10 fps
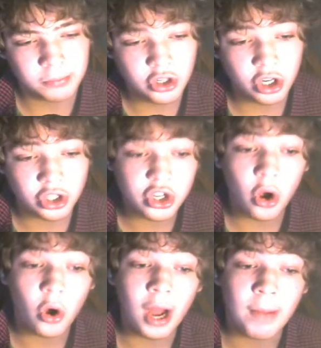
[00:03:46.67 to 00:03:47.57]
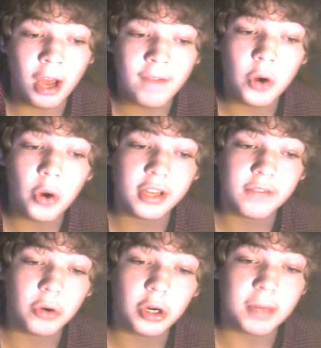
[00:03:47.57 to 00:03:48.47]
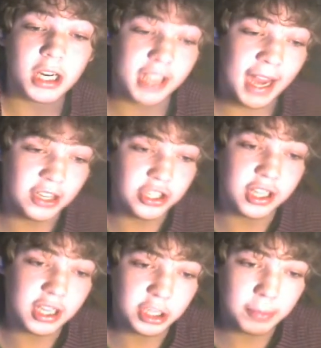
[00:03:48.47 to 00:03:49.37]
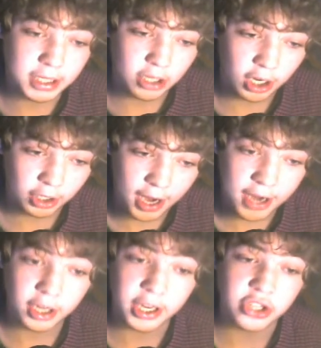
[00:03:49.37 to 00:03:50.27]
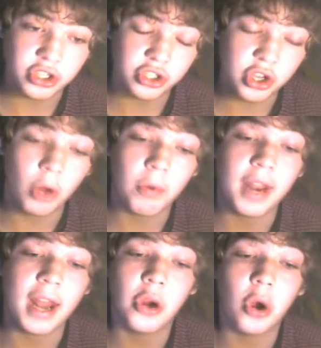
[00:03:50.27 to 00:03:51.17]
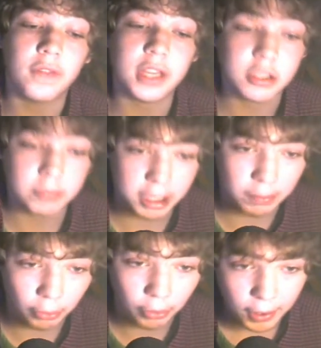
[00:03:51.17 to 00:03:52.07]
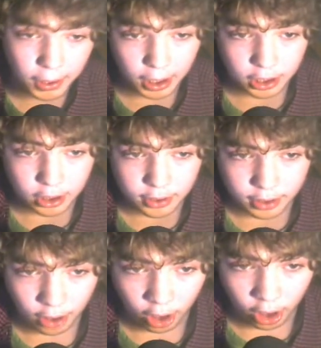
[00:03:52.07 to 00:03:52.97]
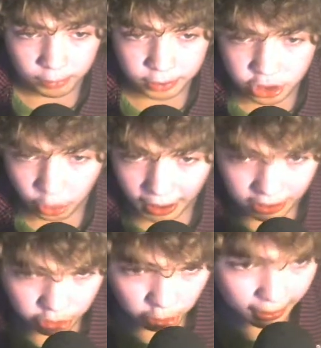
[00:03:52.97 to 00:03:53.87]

Just know I'm not voting for him because I actually think he's the best content creator. He's just the only one that I know of these people. Please don't cancel me.